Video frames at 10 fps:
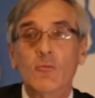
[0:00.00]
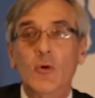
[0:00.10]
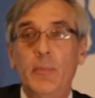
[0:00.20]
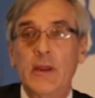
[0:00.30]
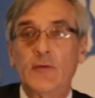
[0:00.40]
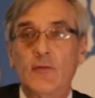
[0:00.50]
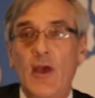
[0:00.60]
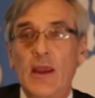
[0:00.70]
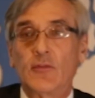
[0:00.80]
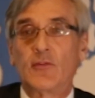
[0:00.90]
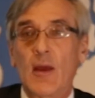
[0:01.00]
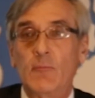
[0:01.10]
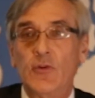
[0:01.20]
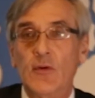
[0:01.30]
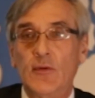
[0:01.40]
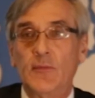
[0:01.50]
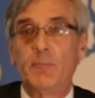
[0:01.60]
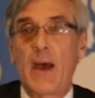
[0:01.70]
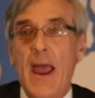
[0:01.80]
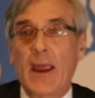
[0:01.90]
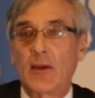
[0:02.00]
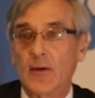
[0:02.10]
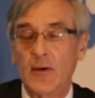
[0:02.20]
would be to take stamp duties back